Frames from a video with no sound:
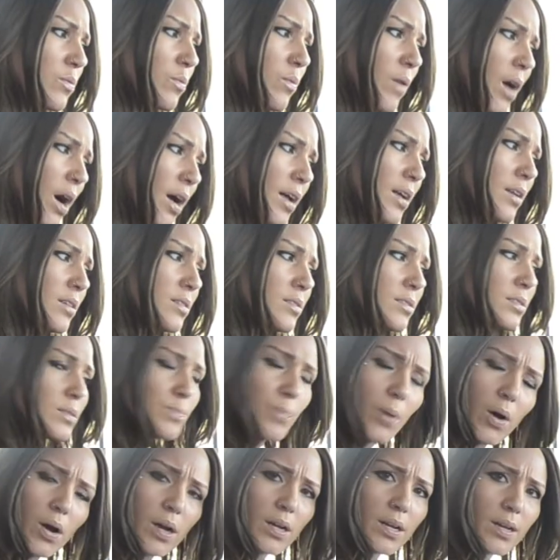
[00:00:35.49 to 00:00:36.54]
what
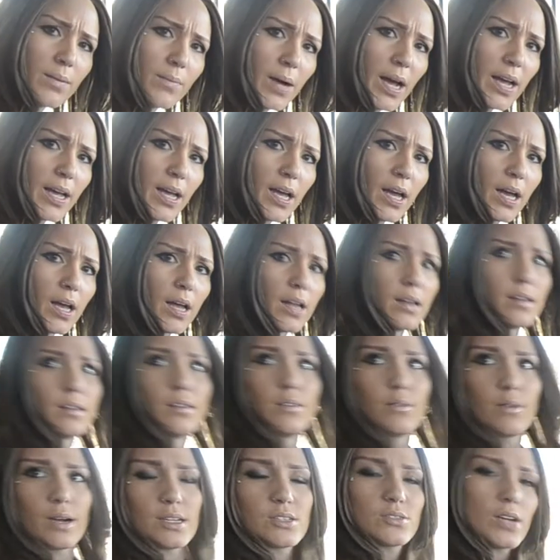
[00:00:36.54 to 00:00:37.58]
sport am I in?
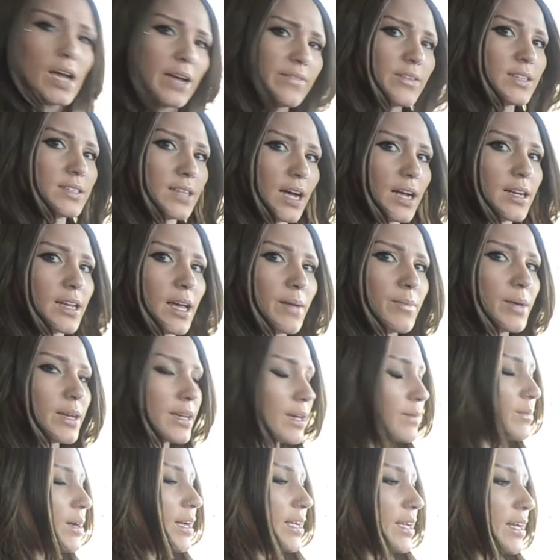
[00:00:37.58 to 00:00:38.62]
What driving dynamic
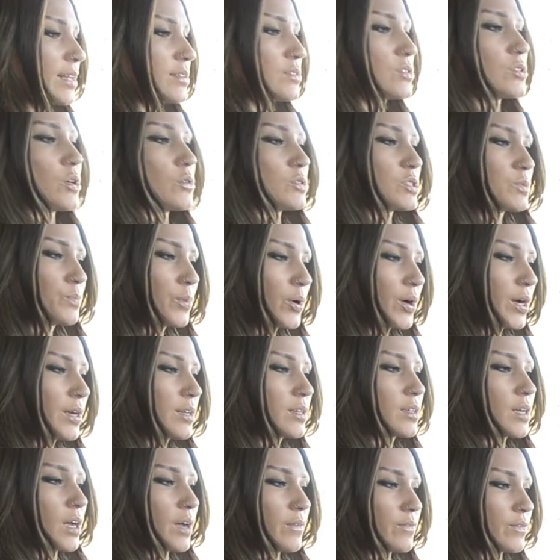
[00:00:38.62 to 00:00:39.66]
am I in? So
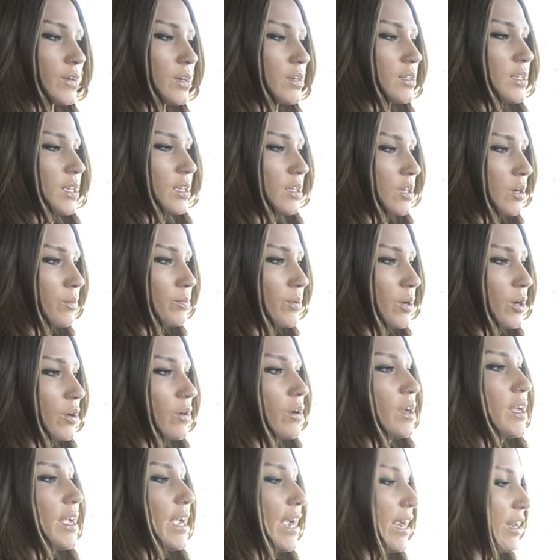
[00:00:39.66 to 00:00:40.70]
Sport, Comfort, Eco Pro,
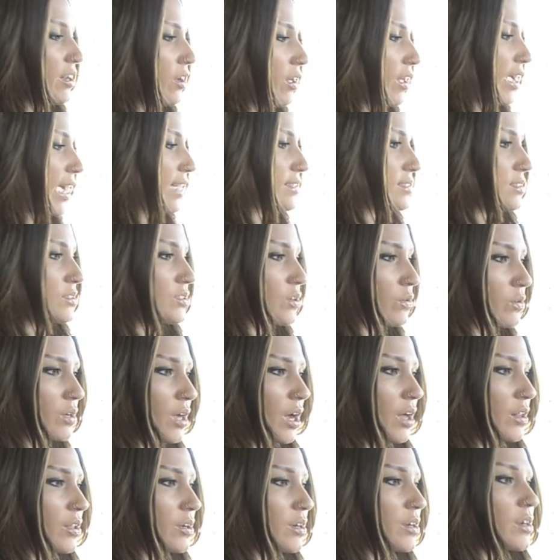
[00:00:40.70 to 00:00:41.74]
it all has its own
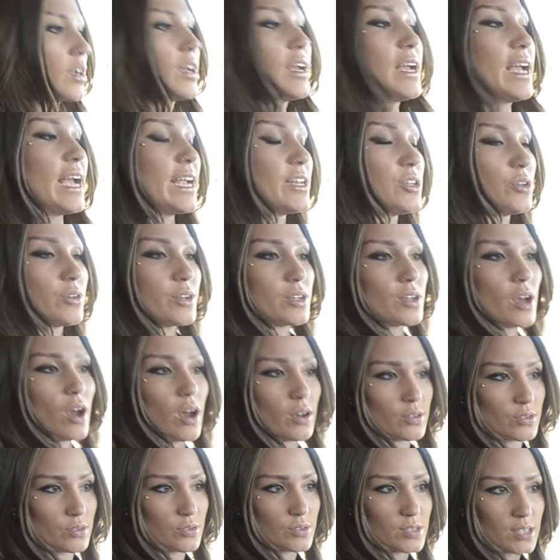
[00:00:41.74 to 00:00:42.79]
color, and you could
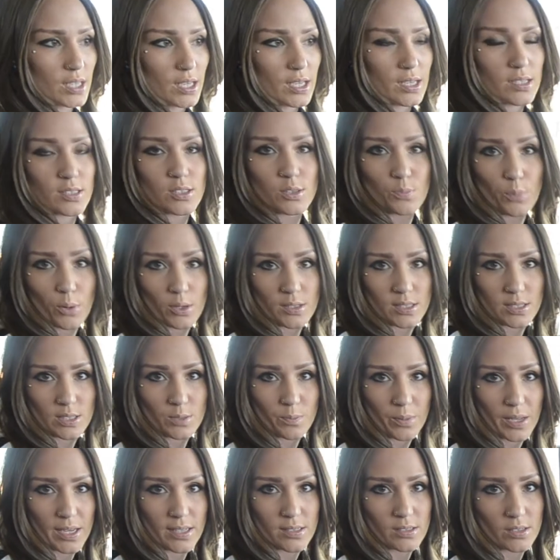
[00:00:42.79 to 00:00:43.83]
also see sport
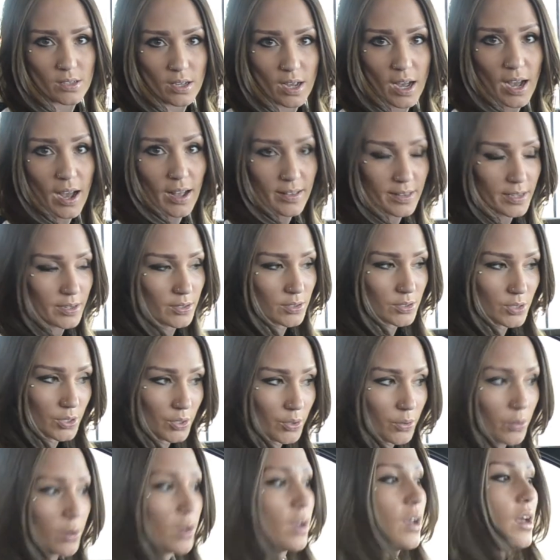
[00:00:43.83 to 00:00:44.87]
displays on there too.